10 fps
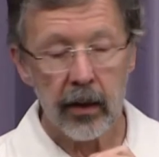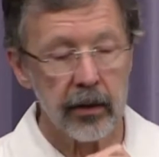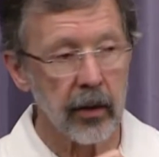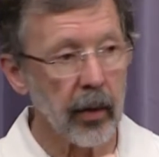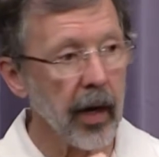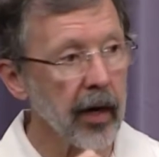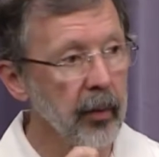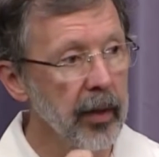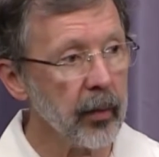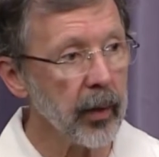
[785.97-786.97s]
So he hired
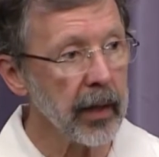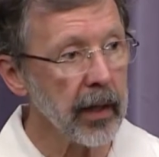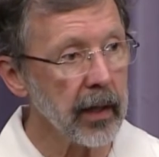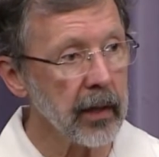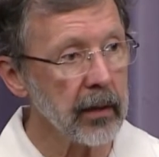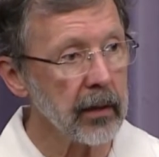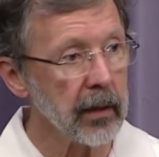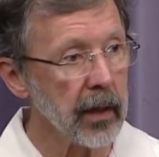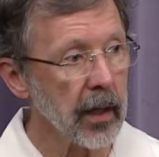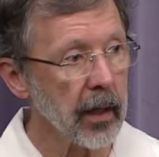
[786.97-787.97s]
me to bring in
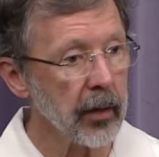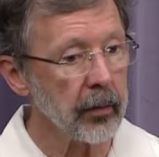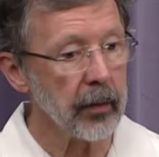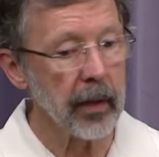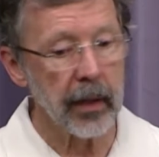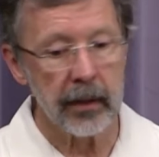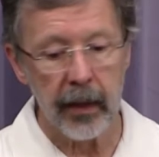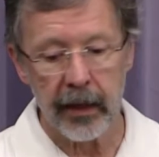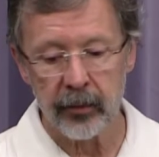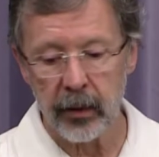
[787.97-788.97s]
uh, uh,
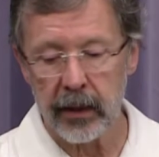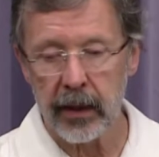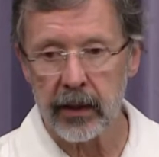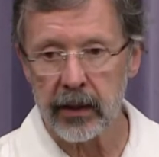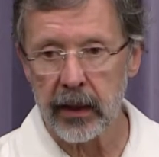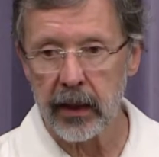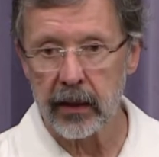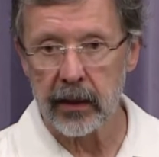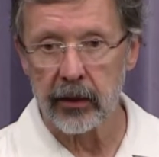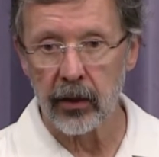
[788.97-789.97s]
expertise
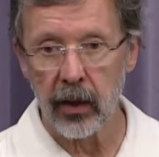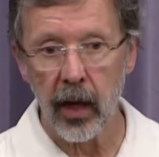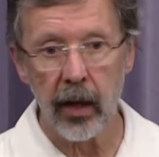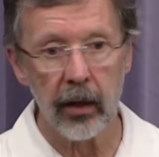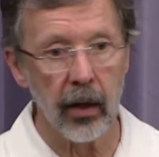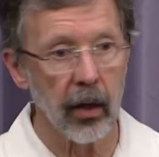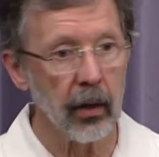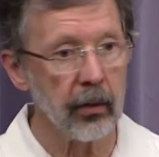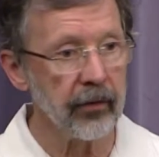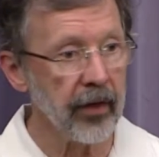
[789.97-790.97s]
in digital
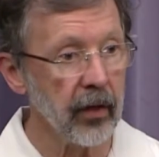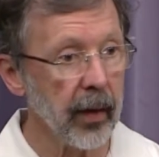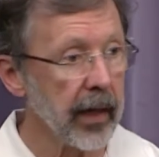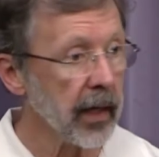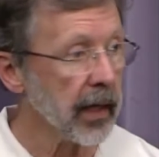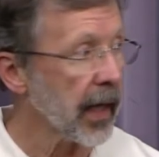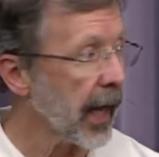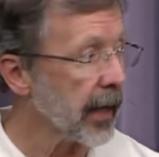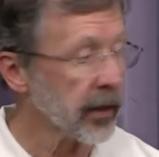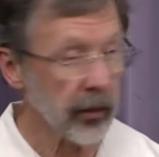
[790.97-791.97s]
audio, video editing,
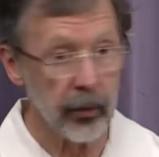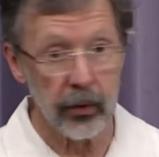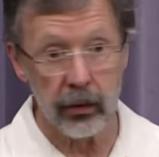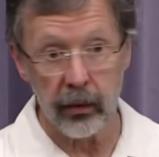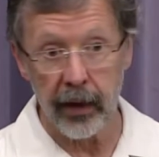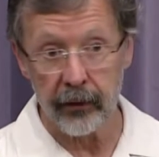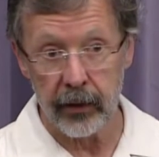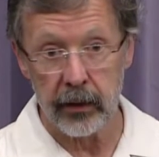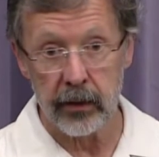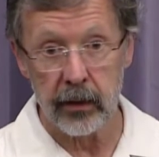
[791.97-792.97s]
and computer
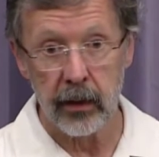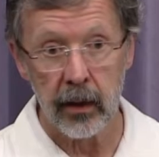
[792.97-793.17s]
graphics.